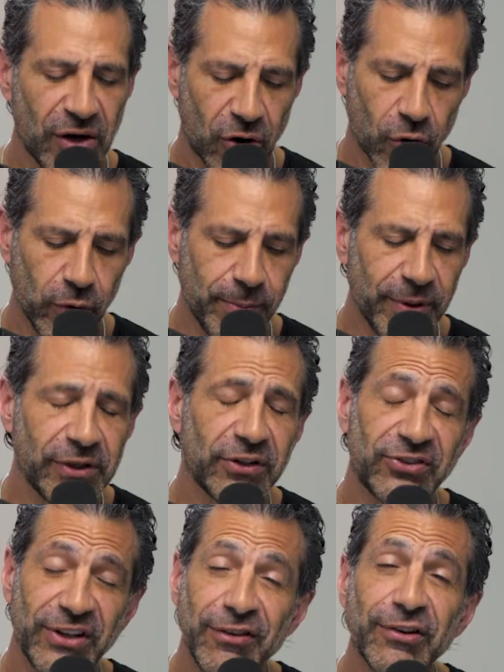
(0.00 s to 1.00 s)
or we've been
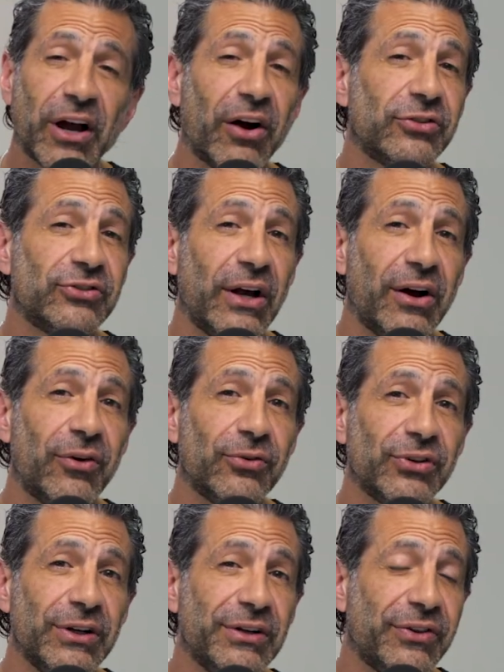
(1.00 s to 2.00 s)
deceiving
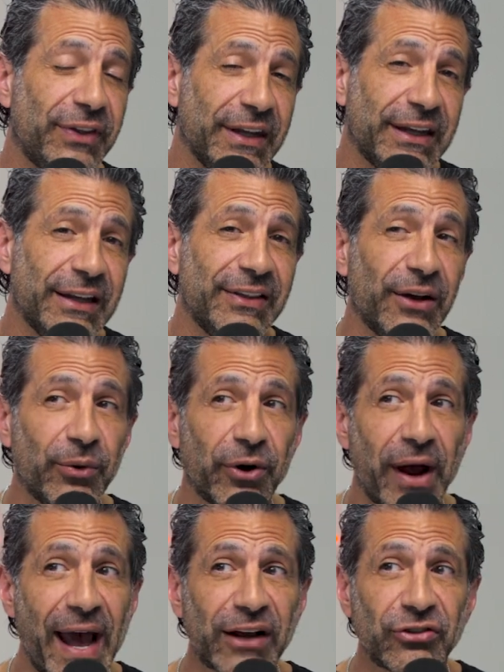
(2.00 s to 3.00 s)
ourselves into thinking that
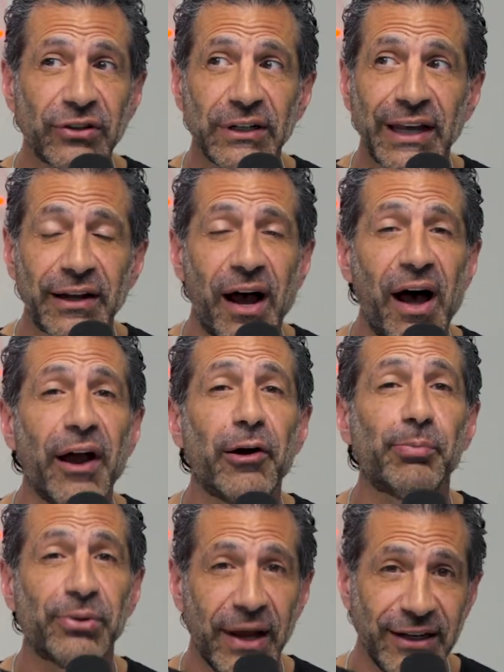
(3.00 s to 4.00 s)
we're actually at a
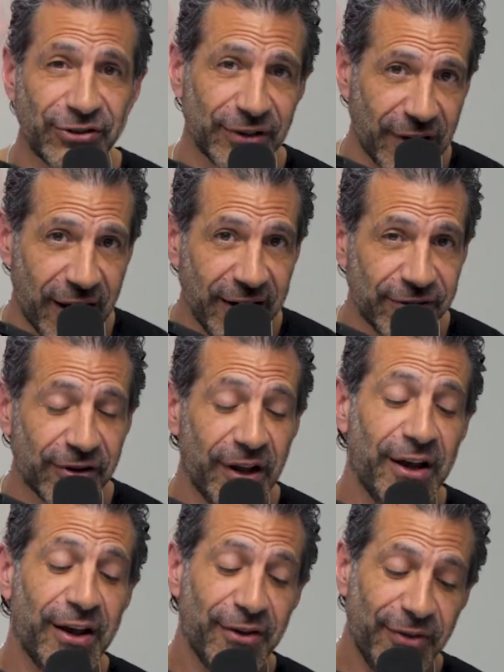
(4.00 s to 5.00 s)
higher place in life
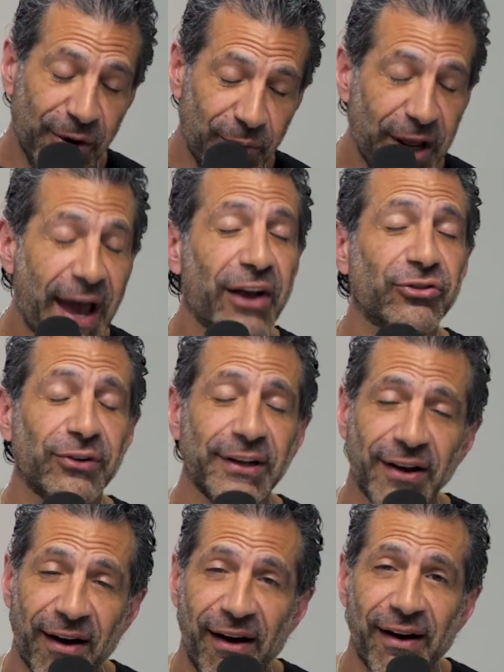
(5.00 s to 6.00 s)
than we
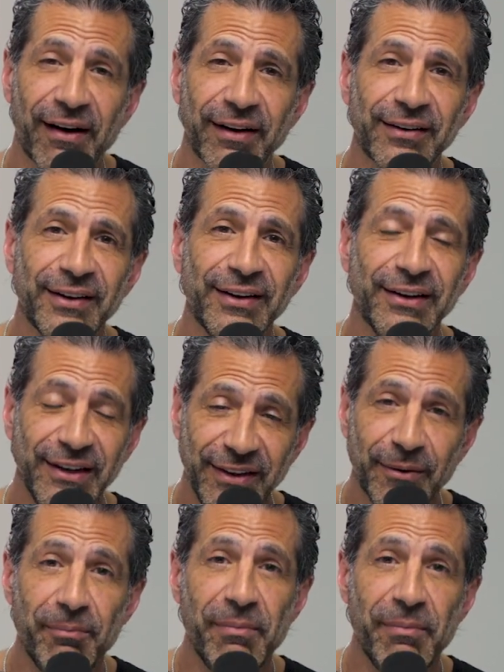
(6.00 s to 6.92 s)
actually are in the